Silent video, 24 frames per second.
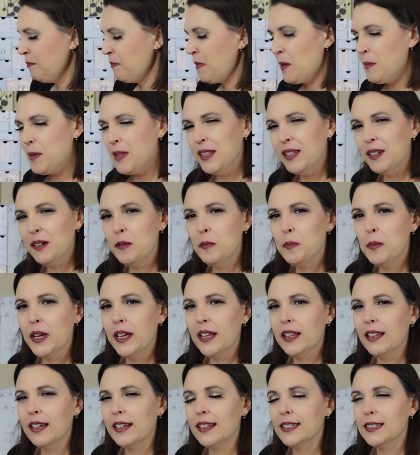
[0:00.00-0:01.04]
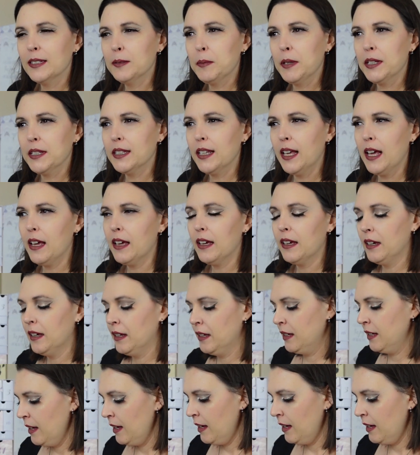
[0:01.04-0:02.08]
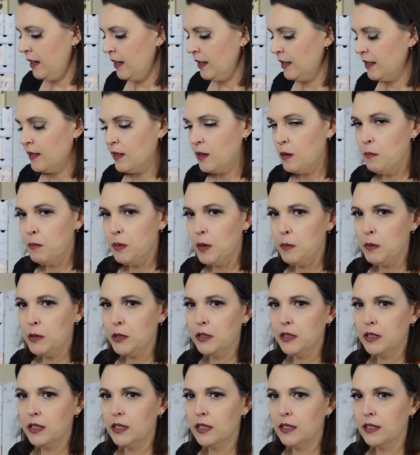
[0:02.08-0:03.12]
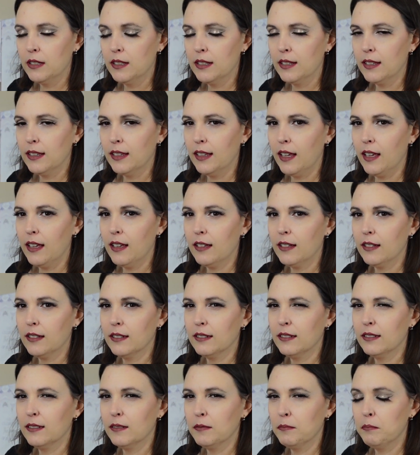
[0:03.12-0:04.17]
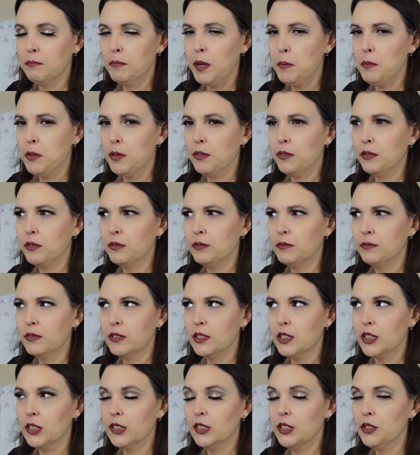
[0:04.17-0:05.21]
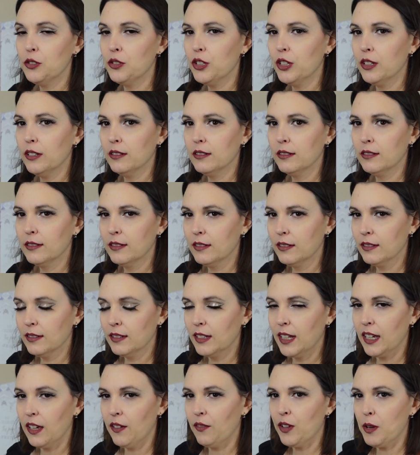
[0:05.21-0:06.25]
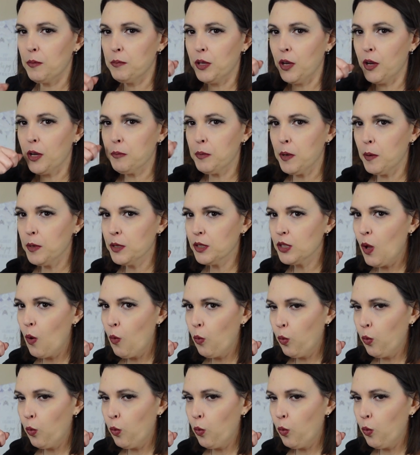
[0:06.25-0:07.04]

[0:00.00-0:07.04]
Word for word: Maybe a little bit like smells like soap bubbles, like bubble solution, like if you're blowing bubbles.